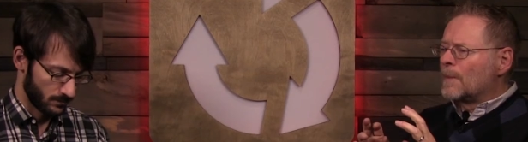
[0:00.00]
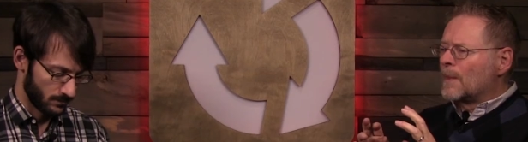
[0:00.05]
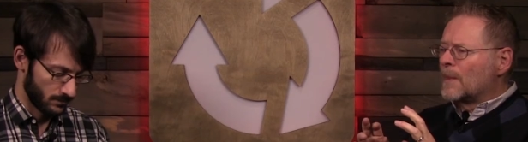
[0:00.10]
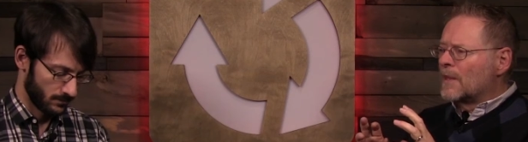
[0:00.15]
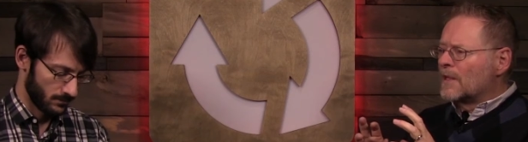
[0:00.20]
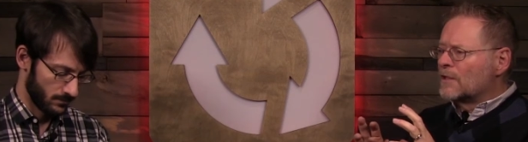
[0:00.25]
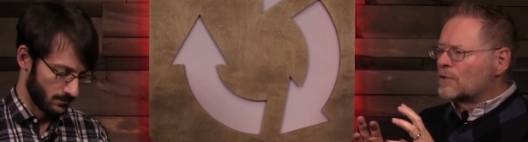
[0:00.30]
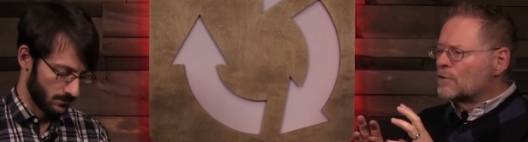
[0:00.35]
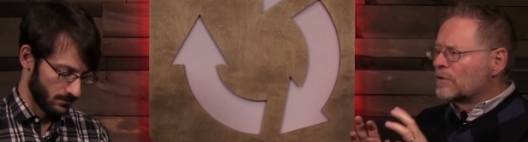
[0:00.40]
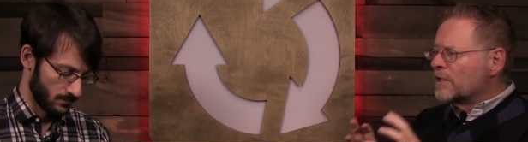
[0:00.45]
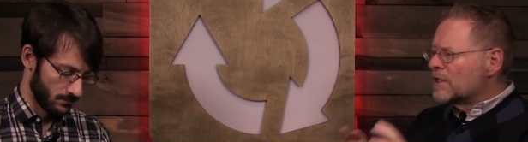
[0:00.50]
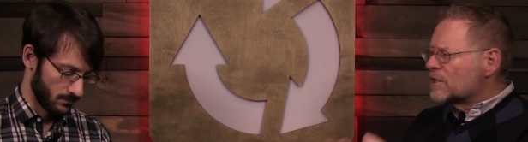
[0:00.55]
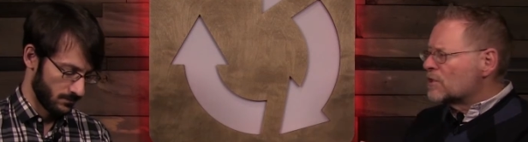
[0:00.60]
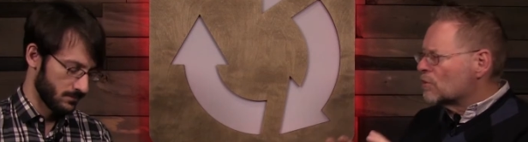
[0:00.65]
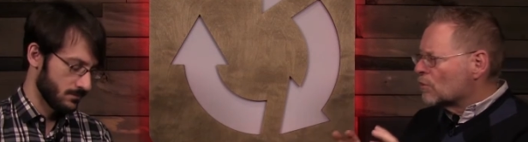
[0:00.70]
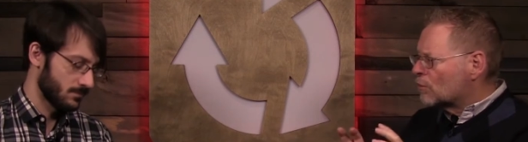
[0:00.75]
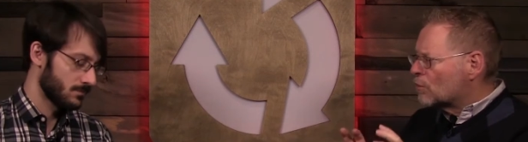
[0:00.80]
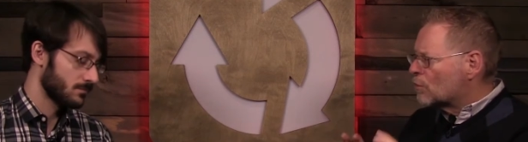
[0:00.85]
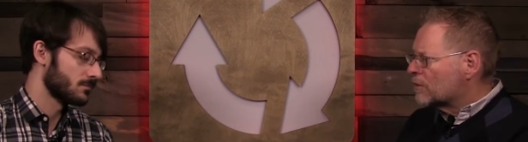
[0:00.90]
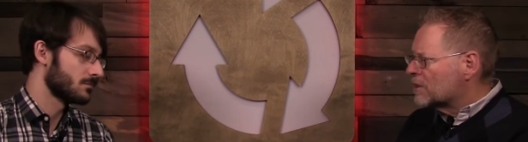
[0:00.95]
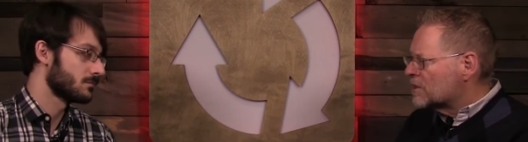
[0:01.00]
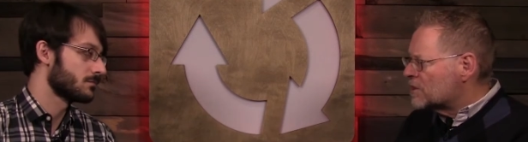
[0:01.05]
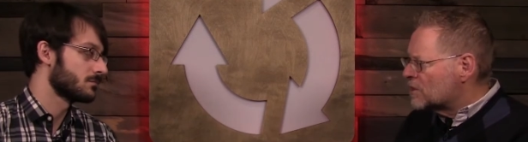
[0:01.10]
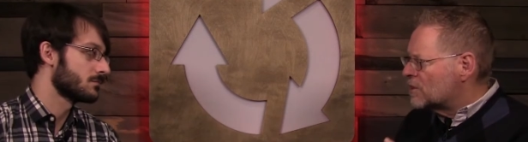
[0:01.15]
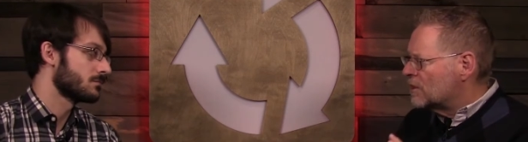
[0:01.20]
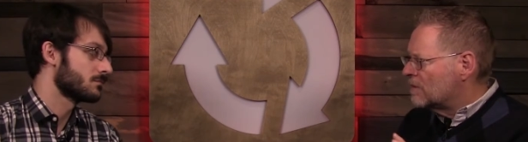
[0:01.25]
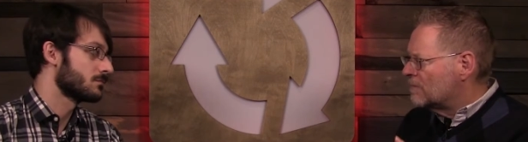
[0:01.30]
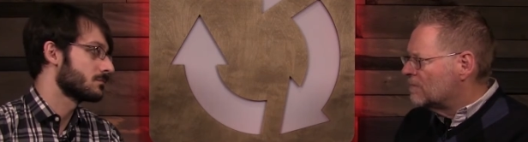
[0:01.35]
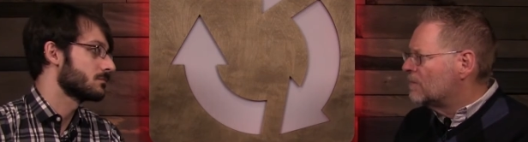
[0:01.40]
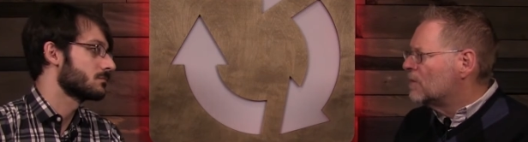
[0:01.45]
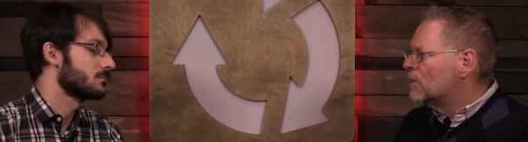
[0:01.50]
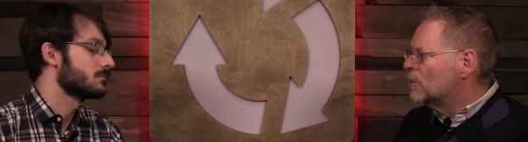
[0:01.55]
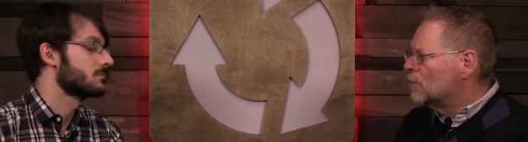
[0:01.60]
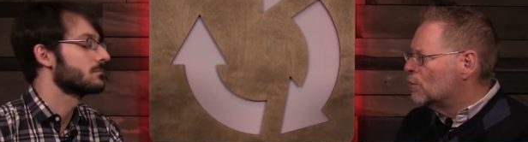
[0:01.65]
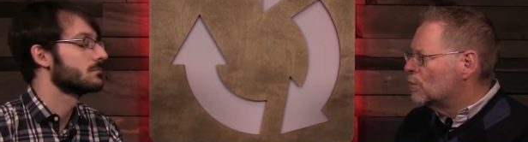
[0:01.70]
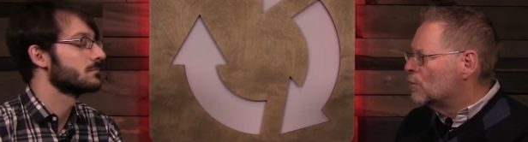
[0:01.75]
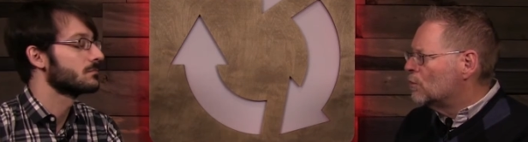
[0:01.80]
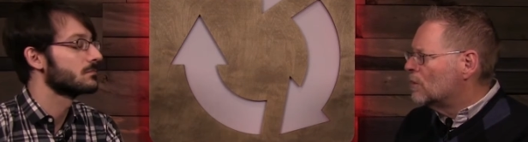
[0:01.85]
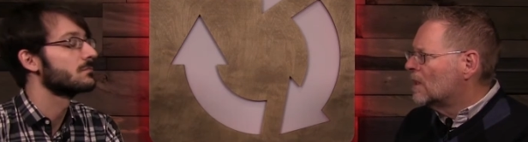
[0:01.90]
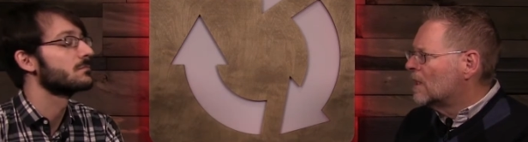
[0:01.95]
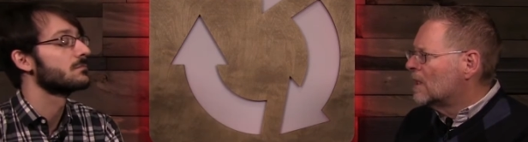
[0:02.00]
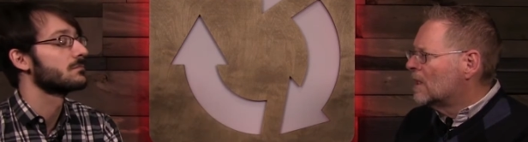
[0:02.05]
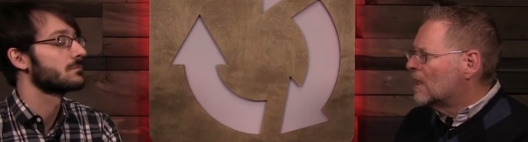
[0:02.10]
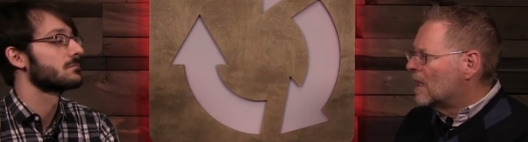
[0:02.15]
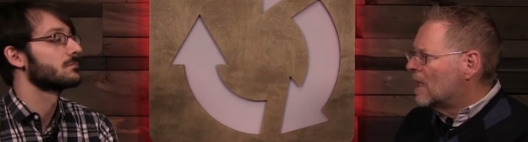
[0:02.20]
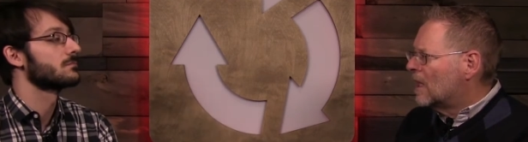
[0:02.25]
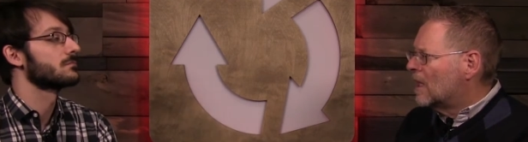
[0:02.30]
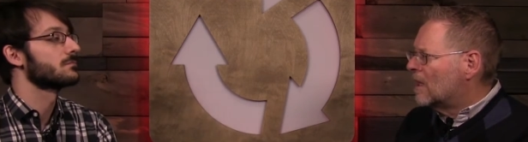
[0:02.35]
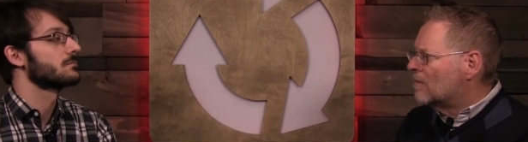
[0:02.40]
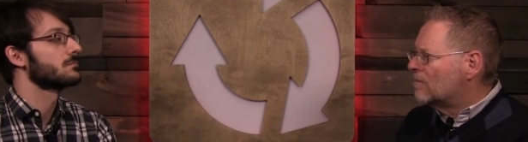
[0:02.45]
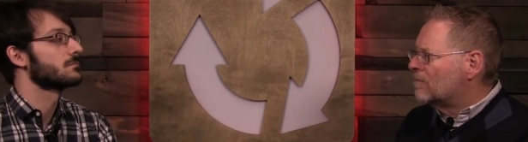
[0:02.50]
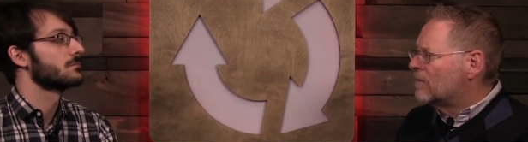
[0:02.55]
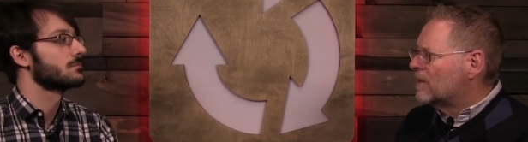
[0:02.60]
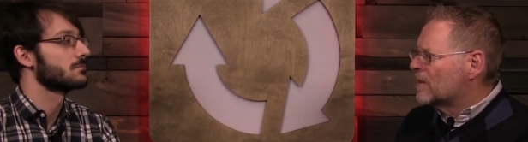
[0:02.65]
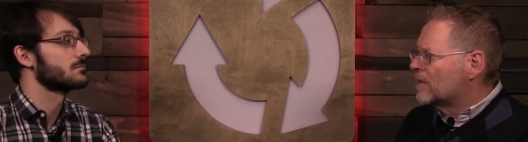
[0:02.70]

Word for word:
Speaker 1: the traditional Christian view of